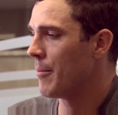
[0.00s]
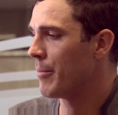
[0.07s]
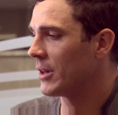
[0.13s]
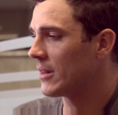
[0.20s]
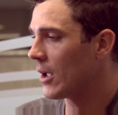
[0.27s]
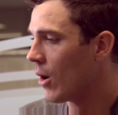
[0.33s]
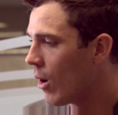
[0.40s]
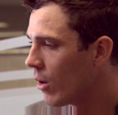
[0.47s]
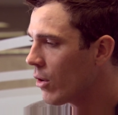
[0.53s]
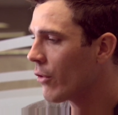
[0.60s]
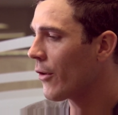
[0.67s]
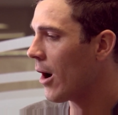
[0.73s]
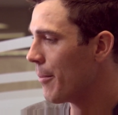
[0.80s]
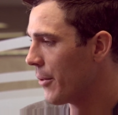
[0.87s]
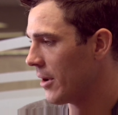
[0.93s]
But they all
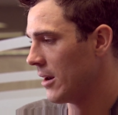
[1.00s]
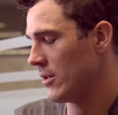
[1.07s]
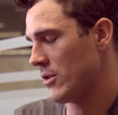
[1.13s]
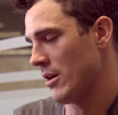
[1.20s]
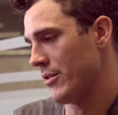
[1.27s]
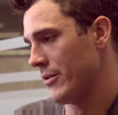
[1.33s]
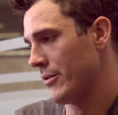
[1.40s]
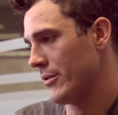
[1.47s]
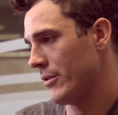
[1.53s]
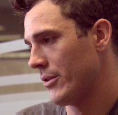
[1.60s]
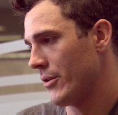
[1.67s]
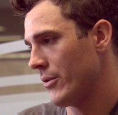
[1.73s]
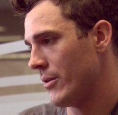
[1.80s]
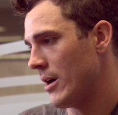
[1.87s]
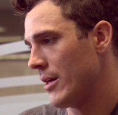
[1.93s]
corroborate each other.
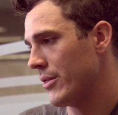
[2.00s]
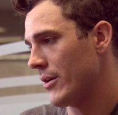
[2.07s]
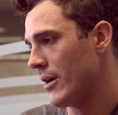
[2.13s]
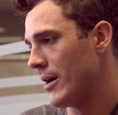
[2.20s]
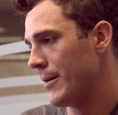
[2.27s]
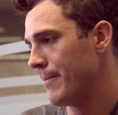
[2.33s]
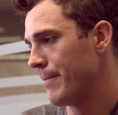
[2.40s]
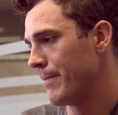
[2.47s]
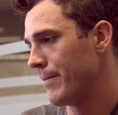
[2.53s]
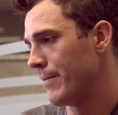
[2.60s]
So I thought,